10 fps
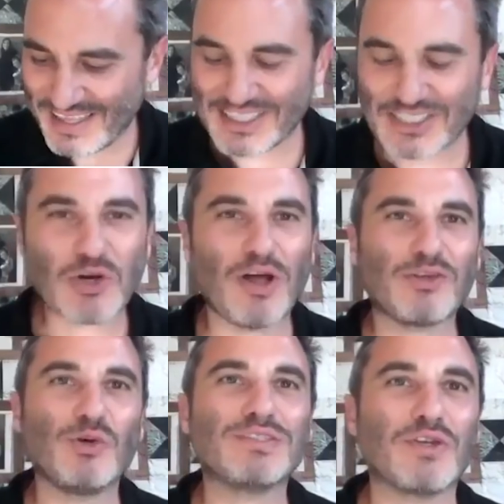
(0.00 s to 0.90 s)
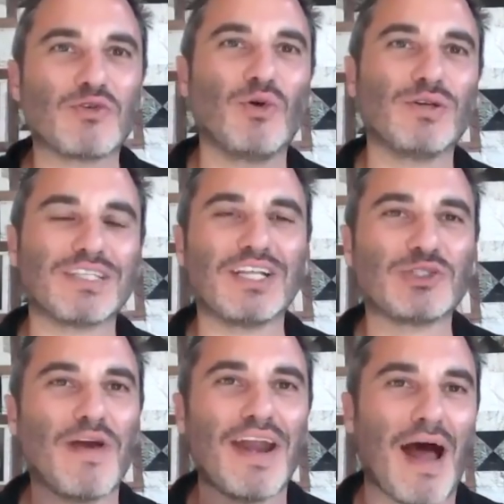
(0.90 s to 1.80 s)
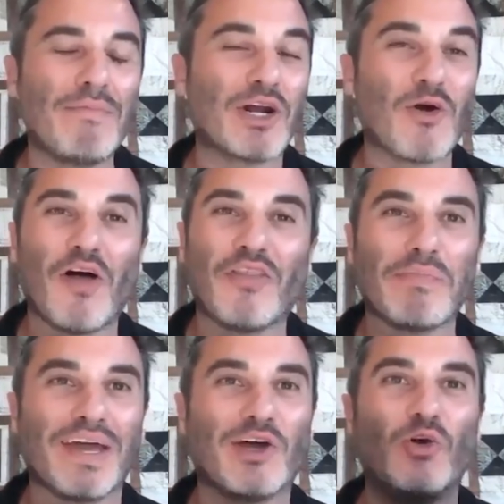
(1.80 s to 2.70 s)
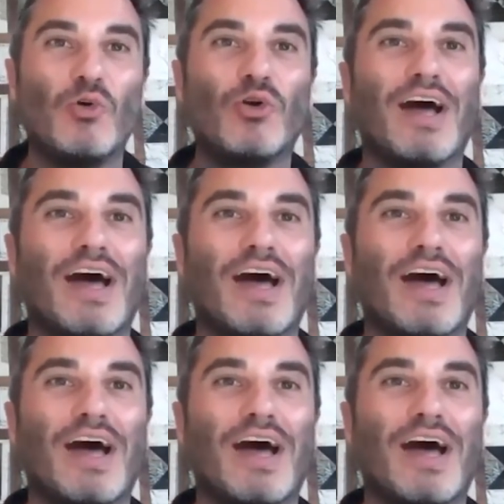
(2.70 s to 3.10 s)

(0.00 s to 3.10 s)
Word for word: This is called tools, tools of the trade. I'm going to call it the big kahuna.